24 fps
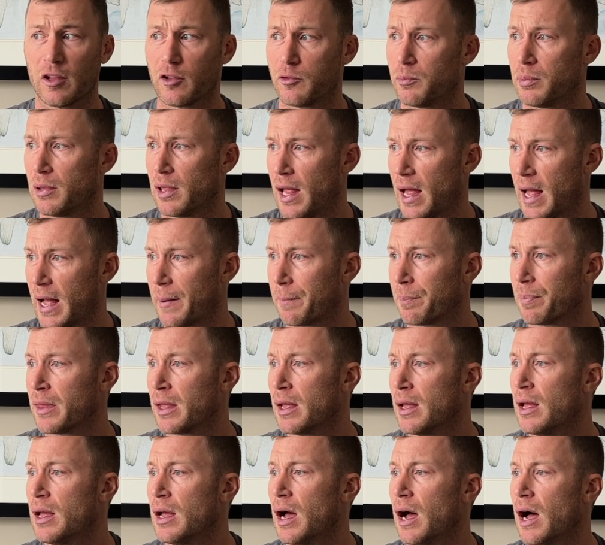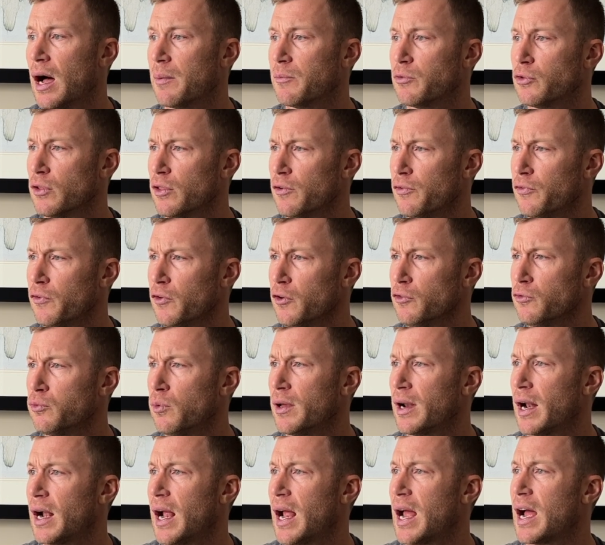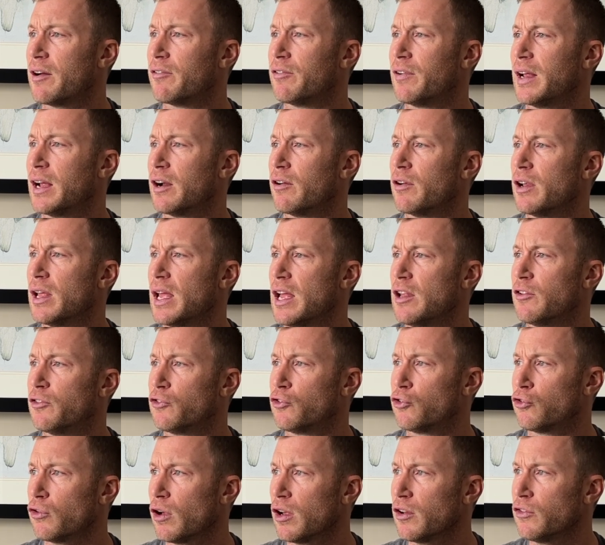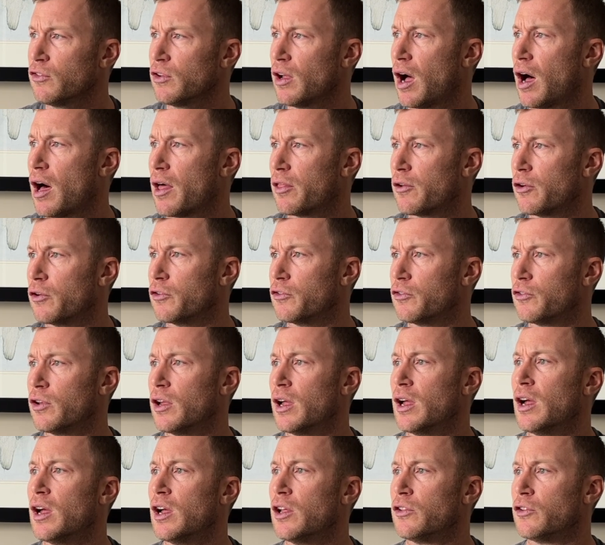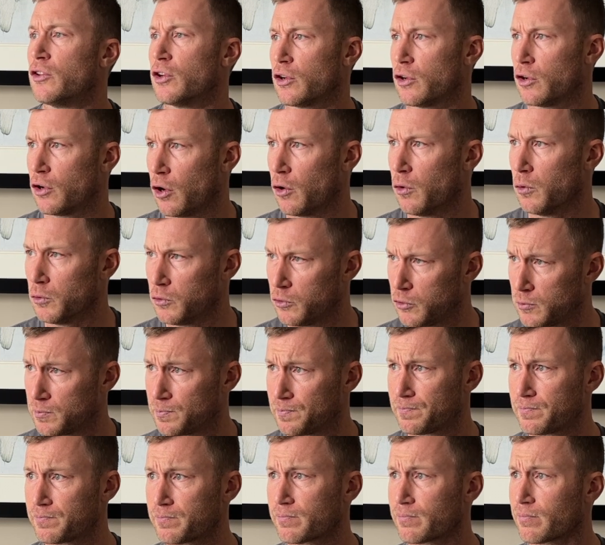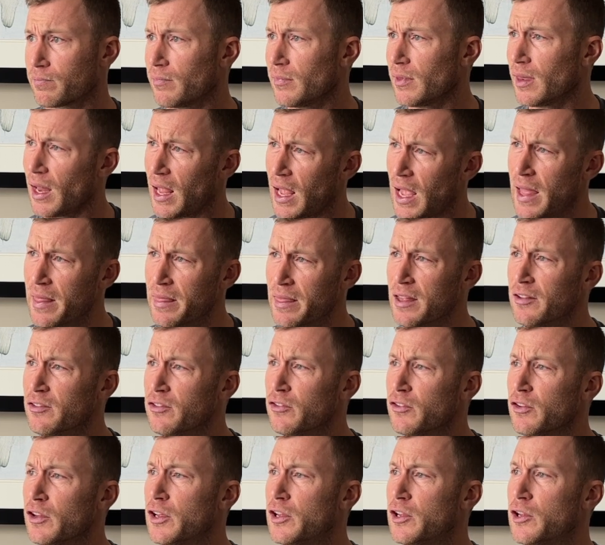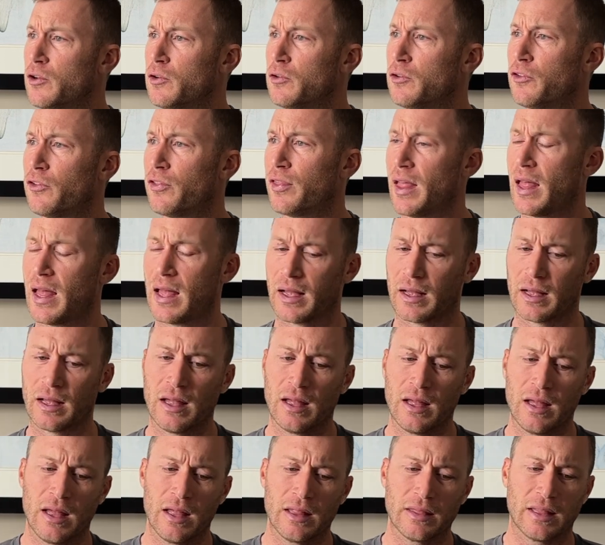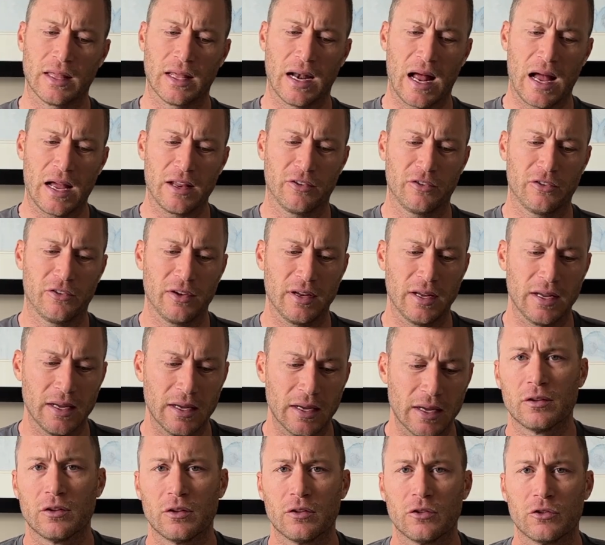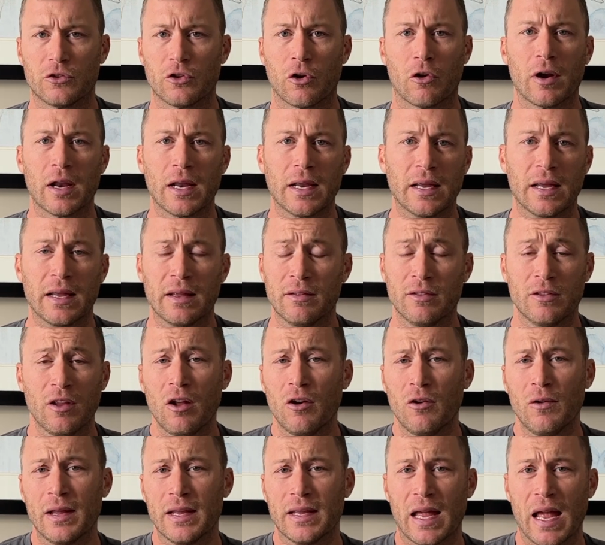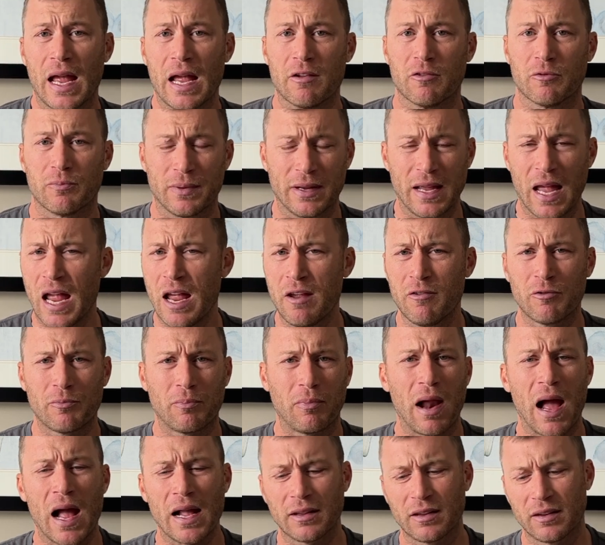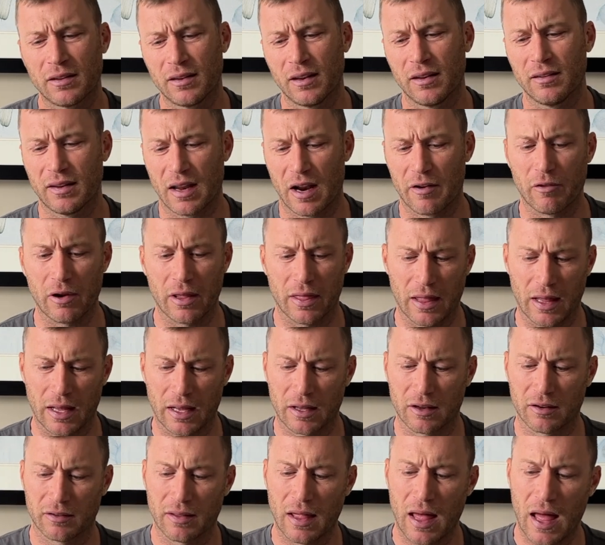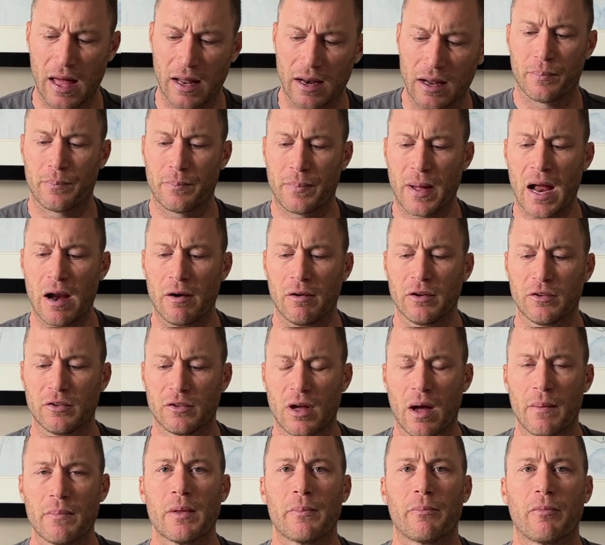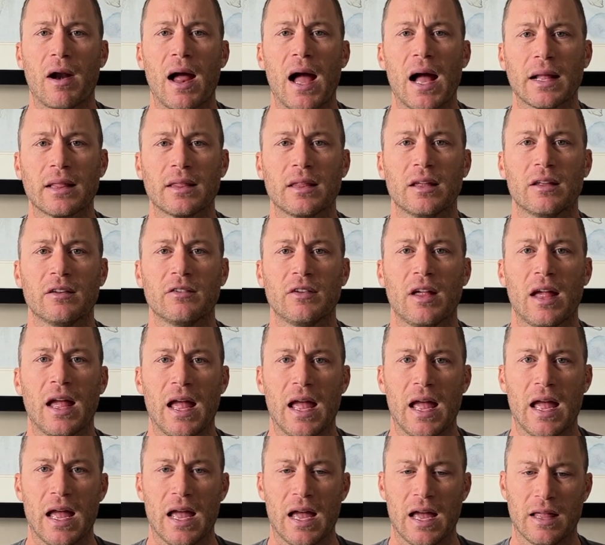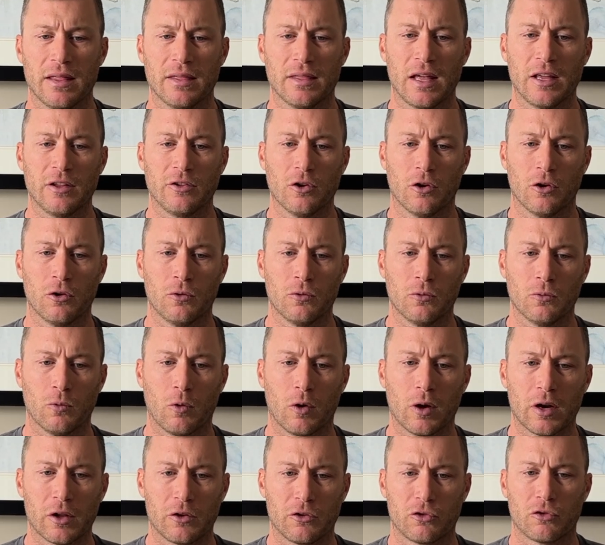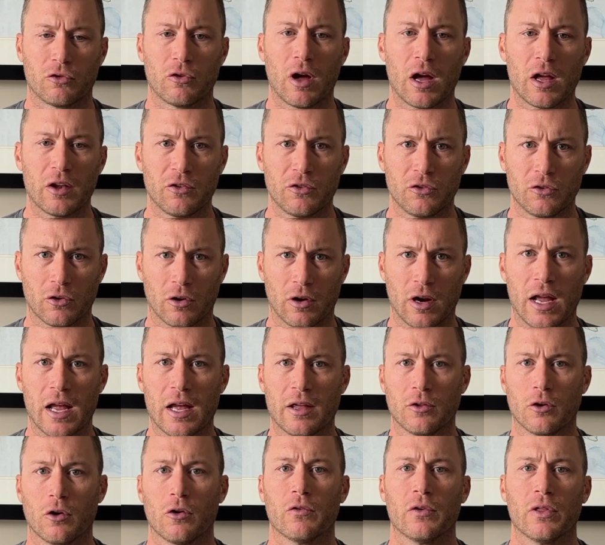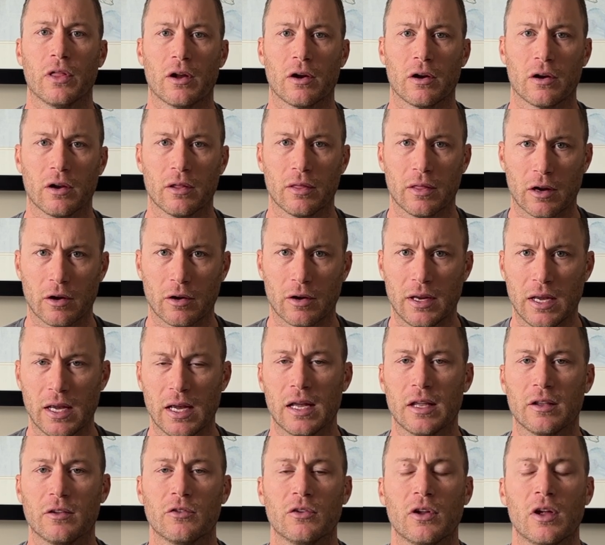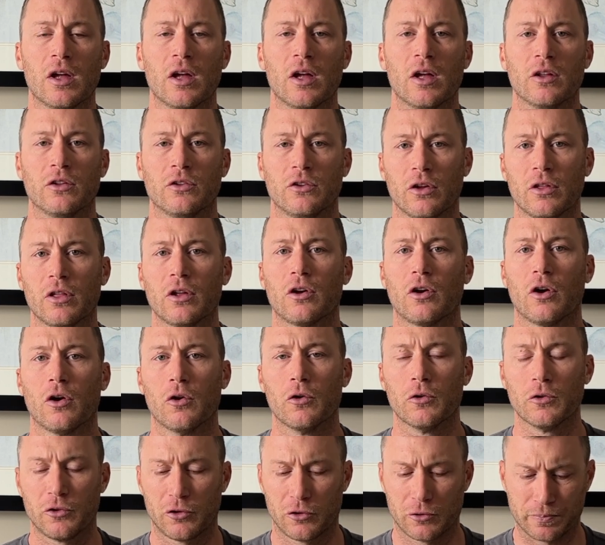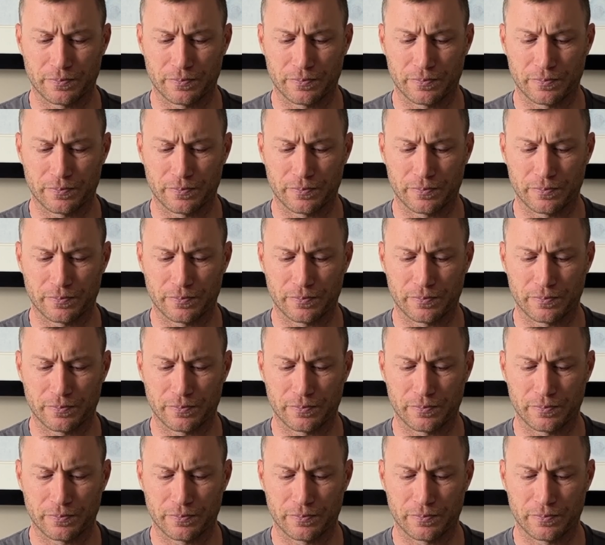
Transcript: playing. Um, so the first one I have here is trust others to coach. And this is a huge thing that I see during not only games, but games, practices, everything, is that parents come to practice and they don't want to trust or hand over their, their kids to the coach